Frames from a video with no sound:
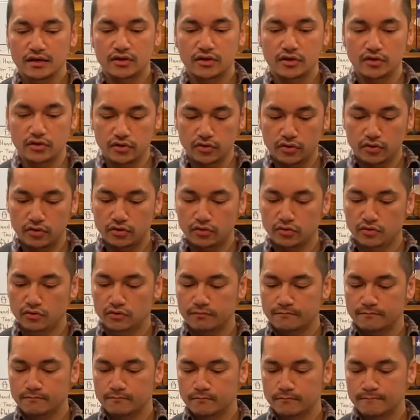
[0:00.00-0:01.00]
you do
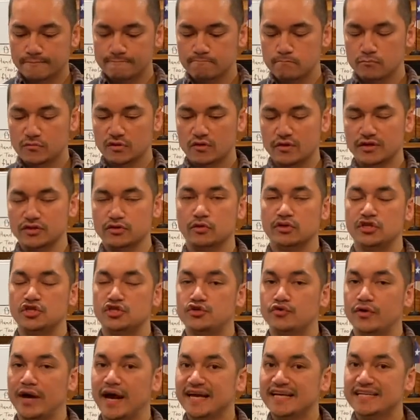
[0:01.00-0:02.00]
what's called
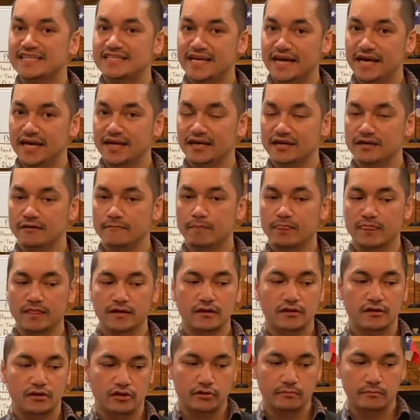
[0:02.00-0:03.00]
dry shake.
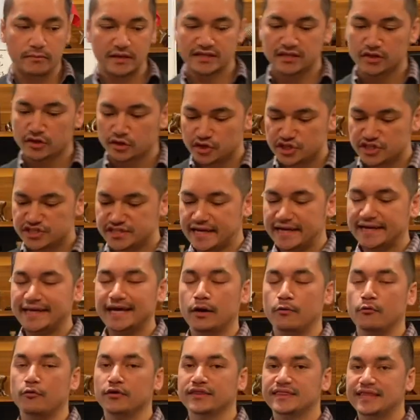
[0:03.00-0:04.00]
You basically you shake
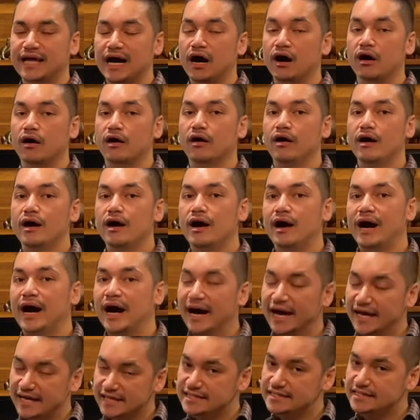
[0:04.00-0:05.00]
it without
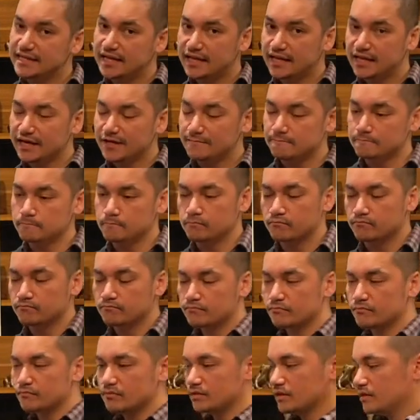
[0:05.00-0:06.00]
ice in it.
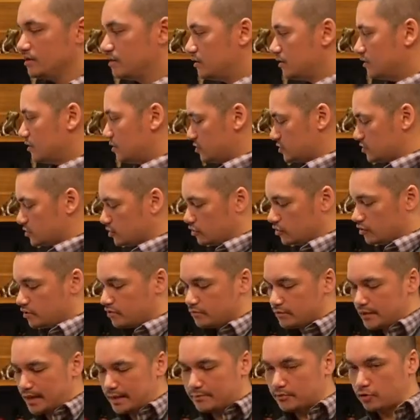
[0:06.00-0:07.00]
So
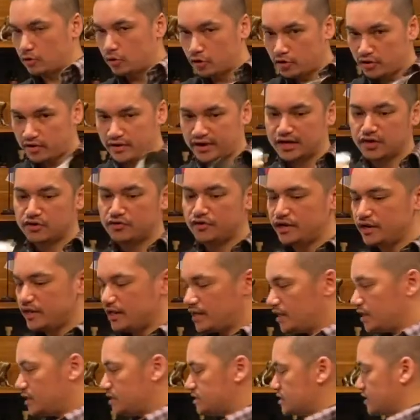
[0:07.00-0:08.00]
you have all your
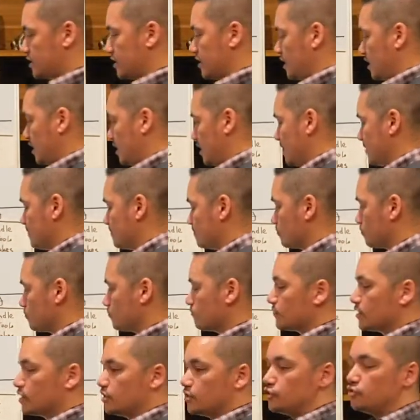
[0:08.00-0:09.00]
ingredients and then
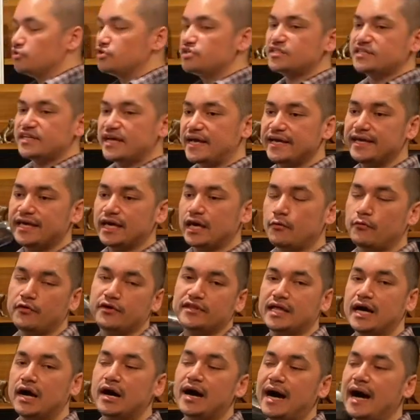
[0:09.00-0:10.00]
you shake it
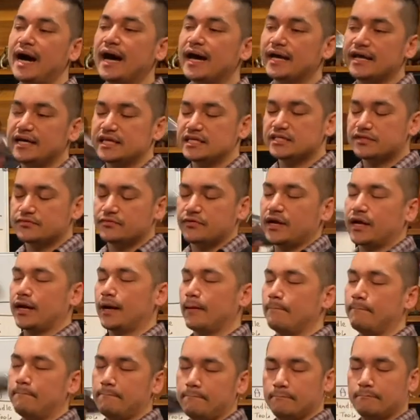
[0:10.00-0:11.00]
without ice for like
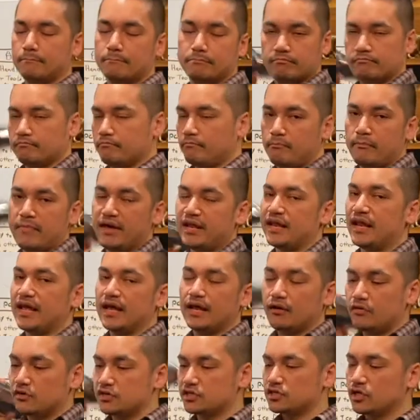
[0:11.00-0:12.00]
a
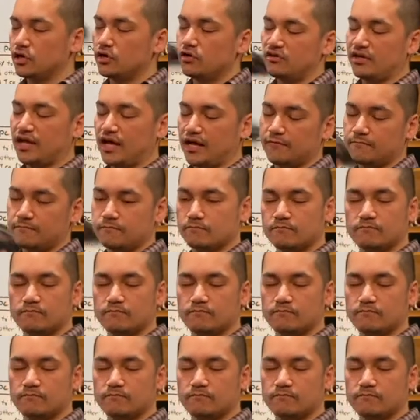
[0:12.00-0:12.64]
minute or so, like